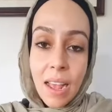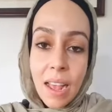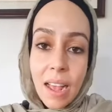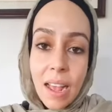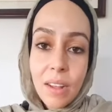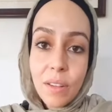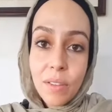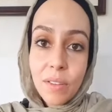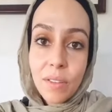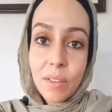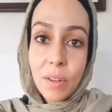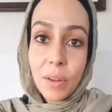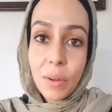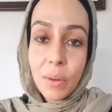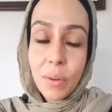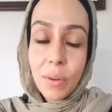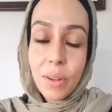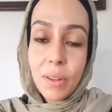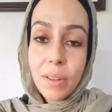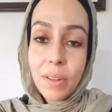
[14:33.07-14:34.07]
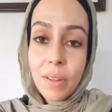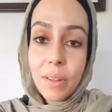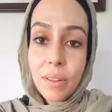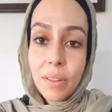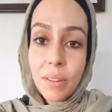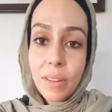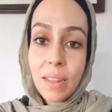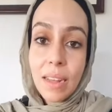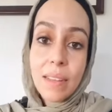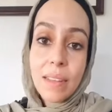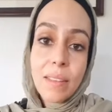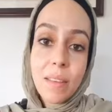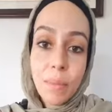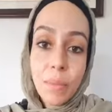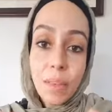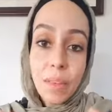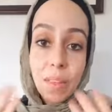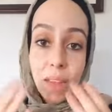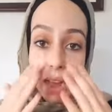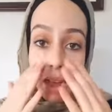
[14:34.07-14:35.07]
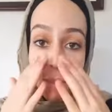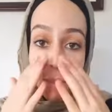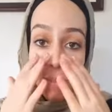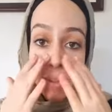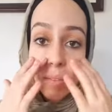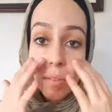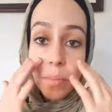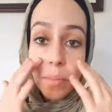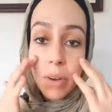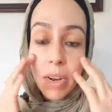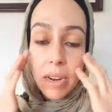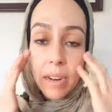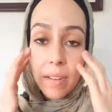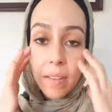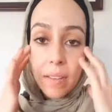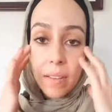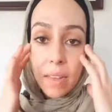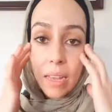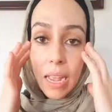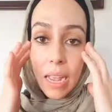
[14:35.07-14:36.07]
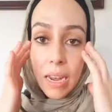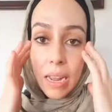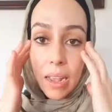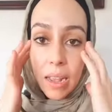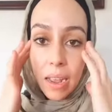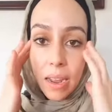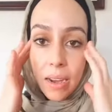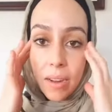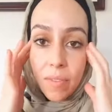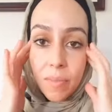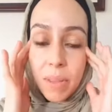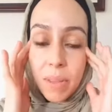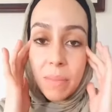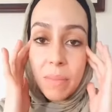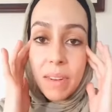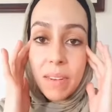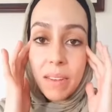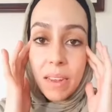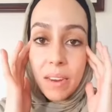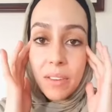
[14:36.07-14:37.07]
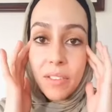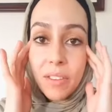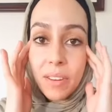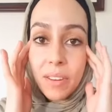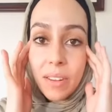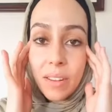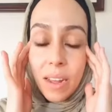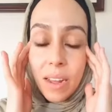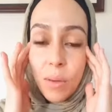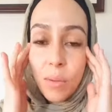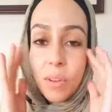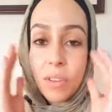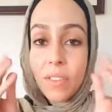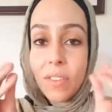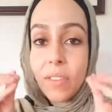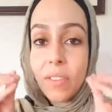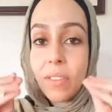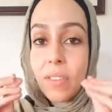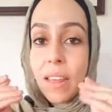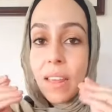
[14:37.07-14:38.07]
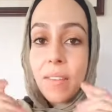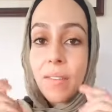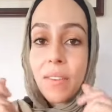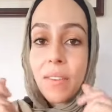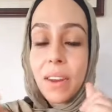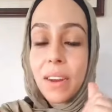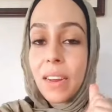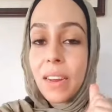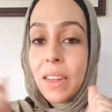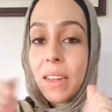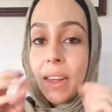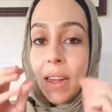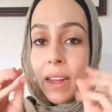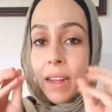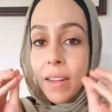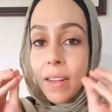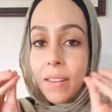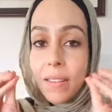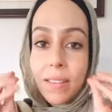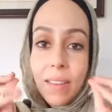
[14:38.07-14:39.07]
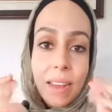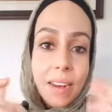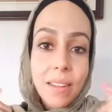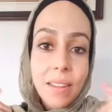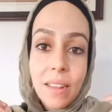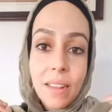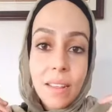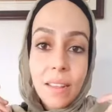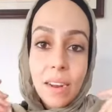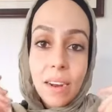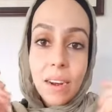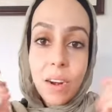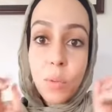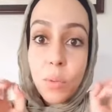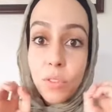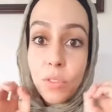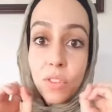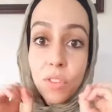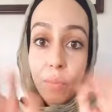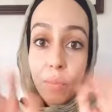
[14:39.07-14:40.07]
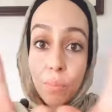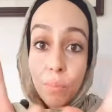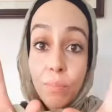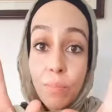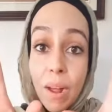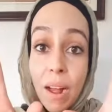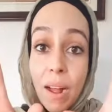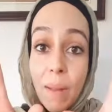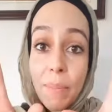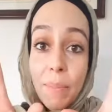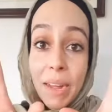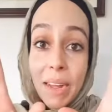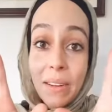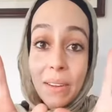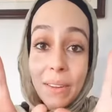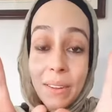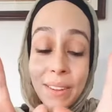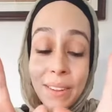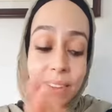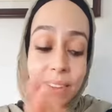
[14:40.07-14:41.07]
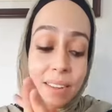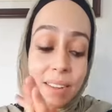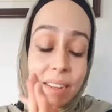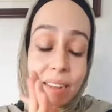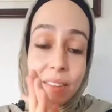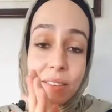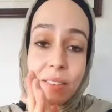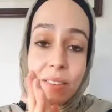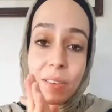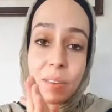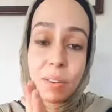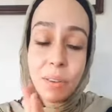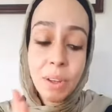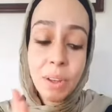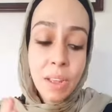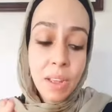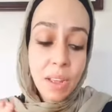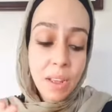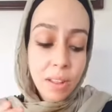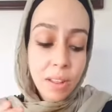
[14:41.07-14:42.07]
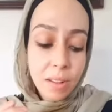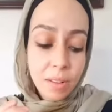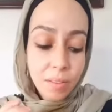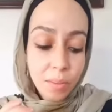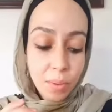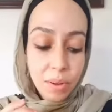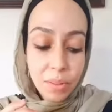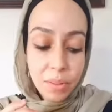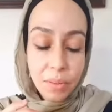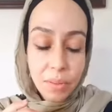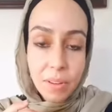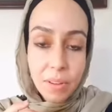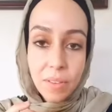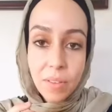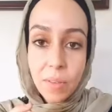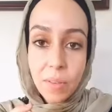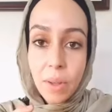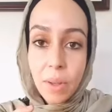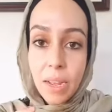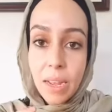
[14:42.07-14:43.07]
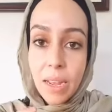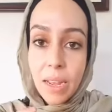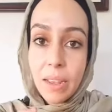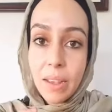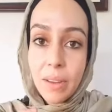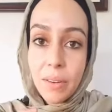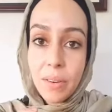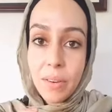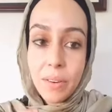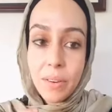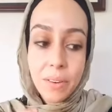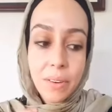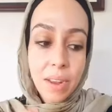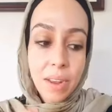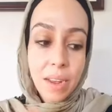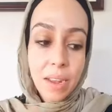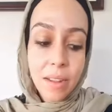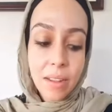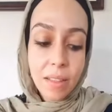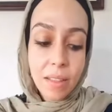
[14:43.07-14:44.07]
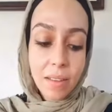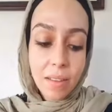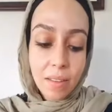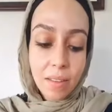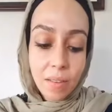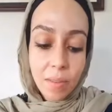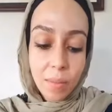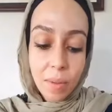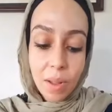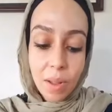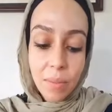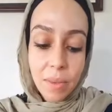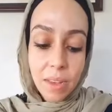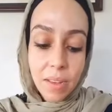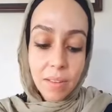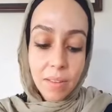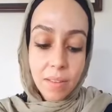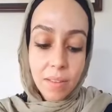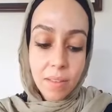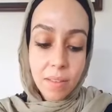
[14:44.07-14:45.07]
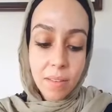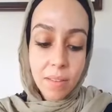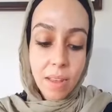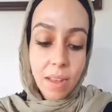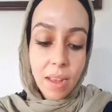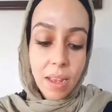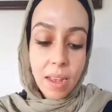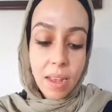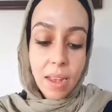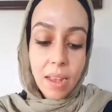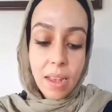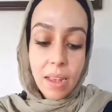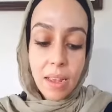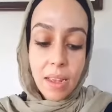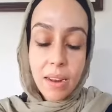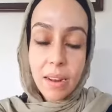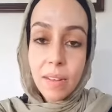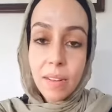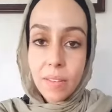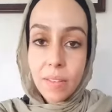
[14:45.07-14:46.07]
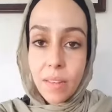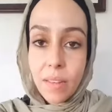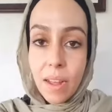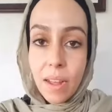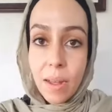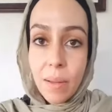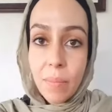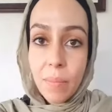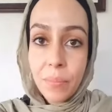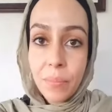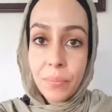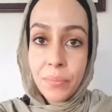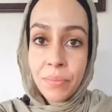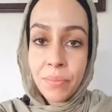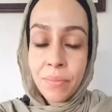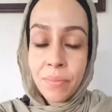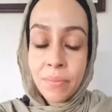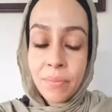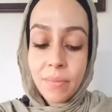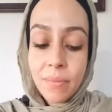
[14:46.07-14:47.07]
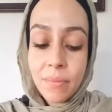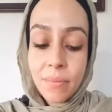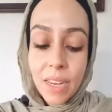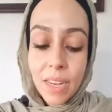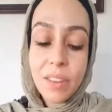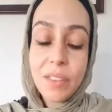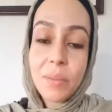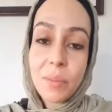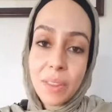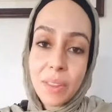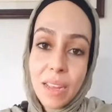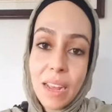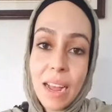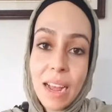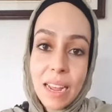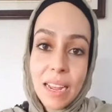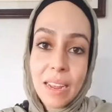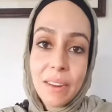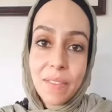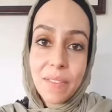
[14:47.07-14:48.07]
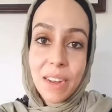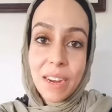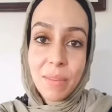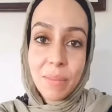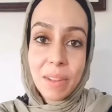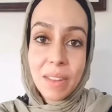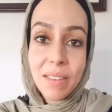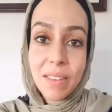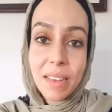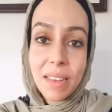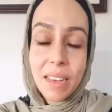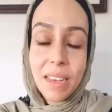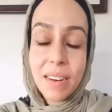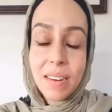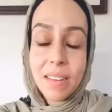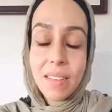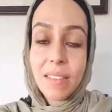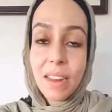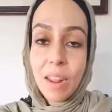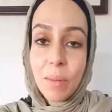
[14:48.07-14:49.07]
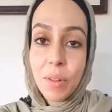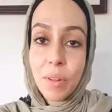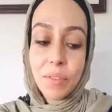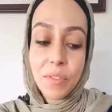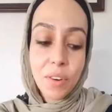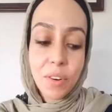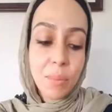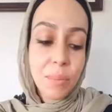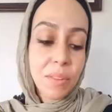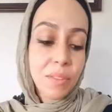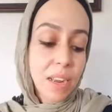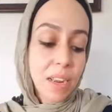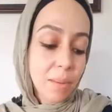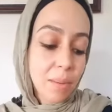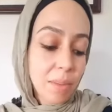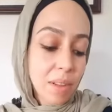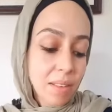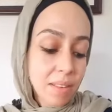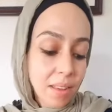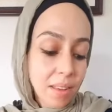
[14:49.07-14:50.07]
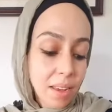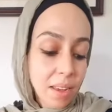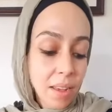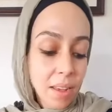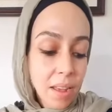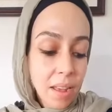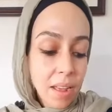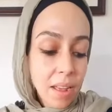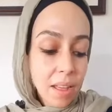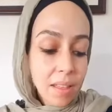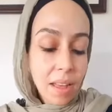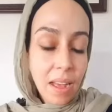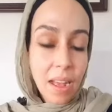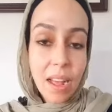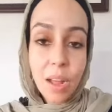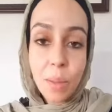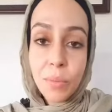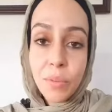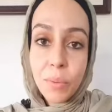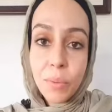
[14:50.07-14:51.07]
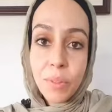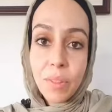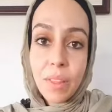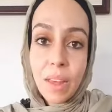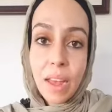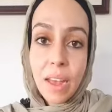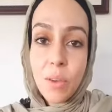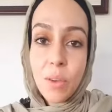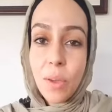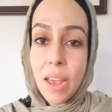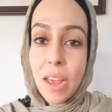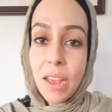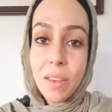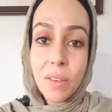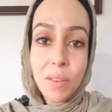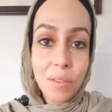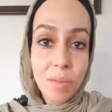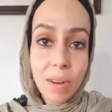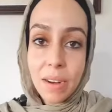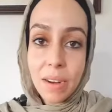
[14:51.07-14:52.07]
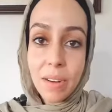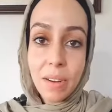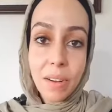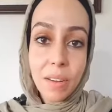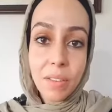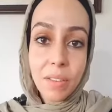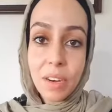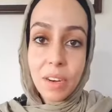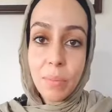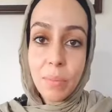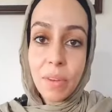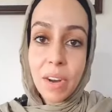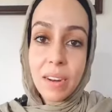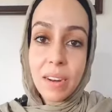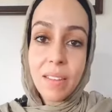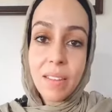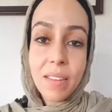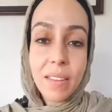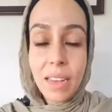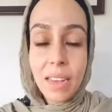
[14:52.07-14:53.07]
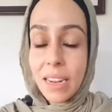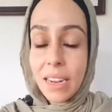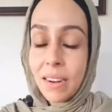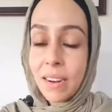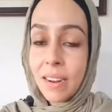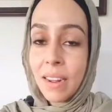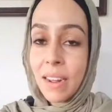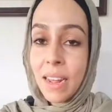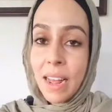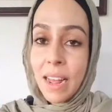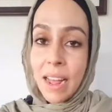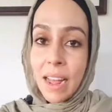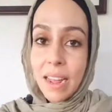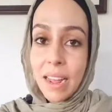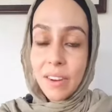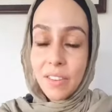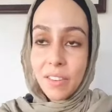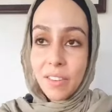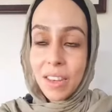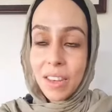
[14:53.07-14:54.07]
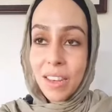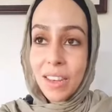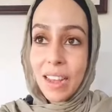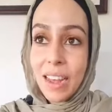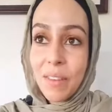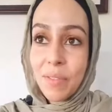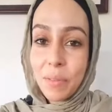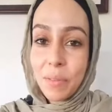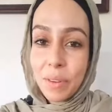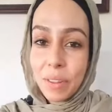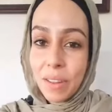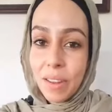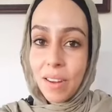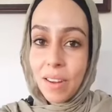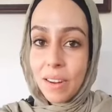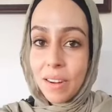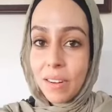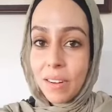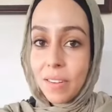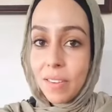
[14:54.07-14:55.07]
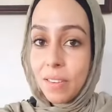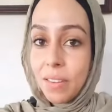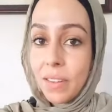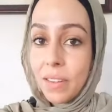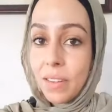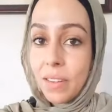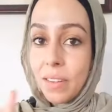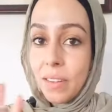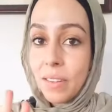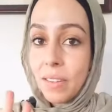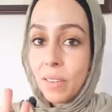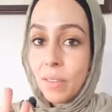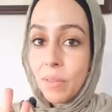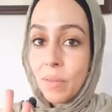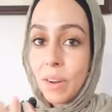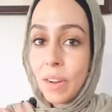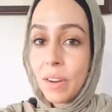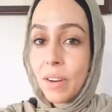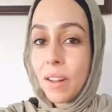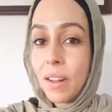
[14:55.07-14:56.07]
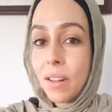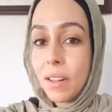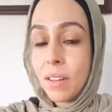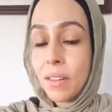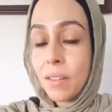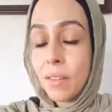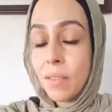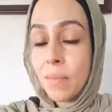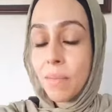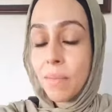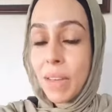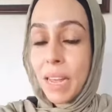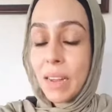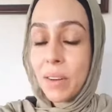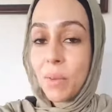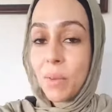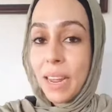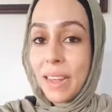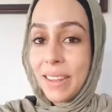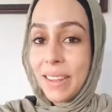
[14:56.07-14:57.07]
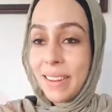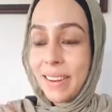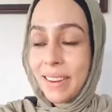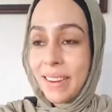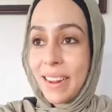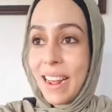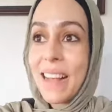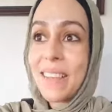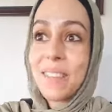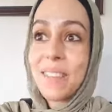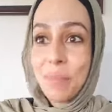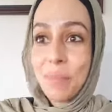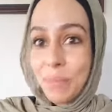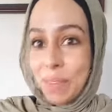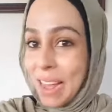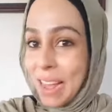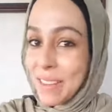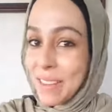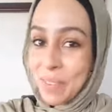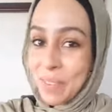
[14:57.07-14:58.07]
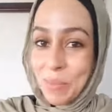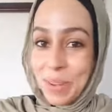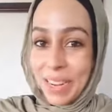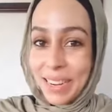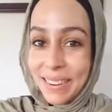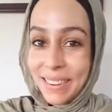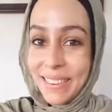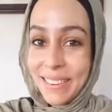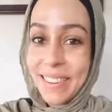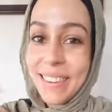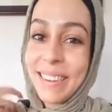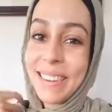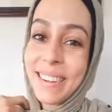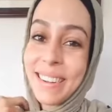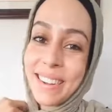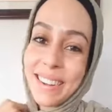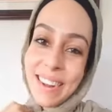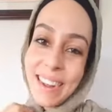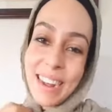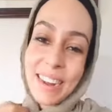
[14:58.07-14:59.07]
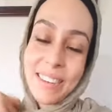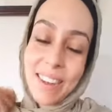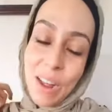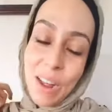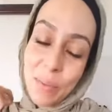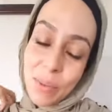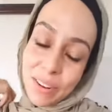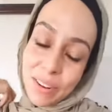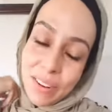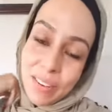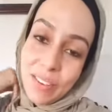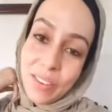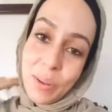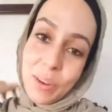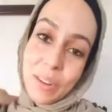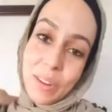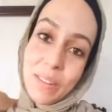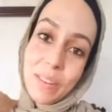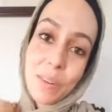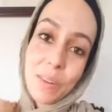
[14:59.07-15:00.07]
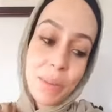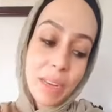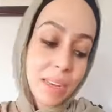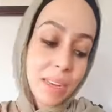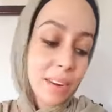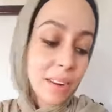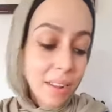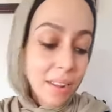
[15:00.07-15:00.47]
And so that's something that happens with pregnancy. Any kind of pigmentation that was just like very subtly there will just pop out. And so it's one of the reasons why I created this as well, because it is it is really high in vitamin C and a stable form of vitamin C that helps with that. You can't use retinol during pregnancy, and I actually haven't really gotten into the retinol bandwagon as much. I dabbled into it a little bit,